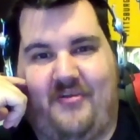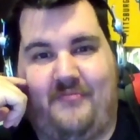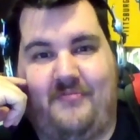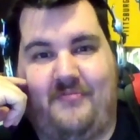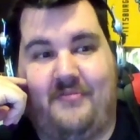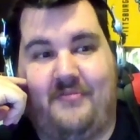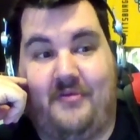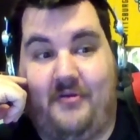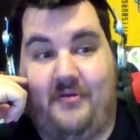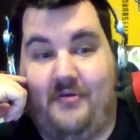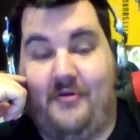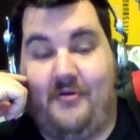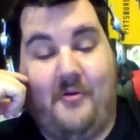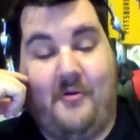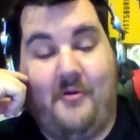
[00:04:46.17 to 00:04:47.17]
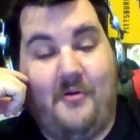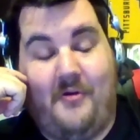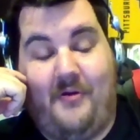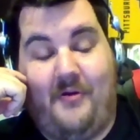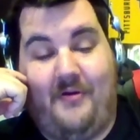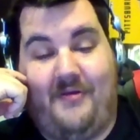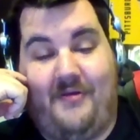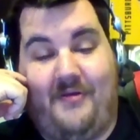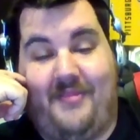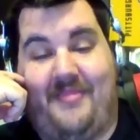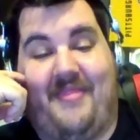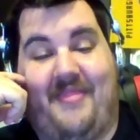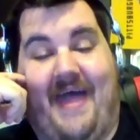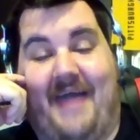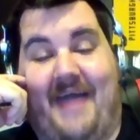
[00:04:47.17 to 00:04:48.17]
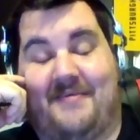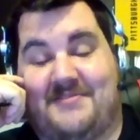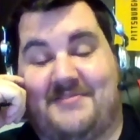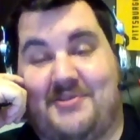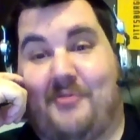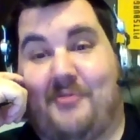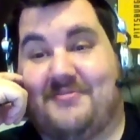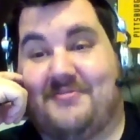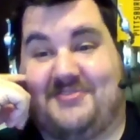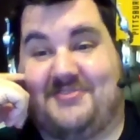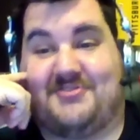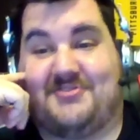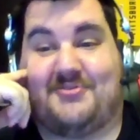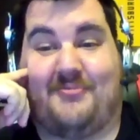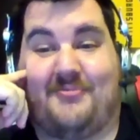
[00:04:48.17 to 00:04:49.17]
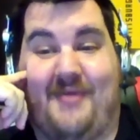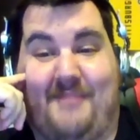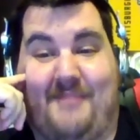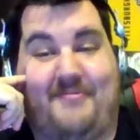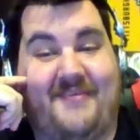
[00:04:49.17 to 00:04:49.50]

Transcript: Mm-hmm. That show was a trip.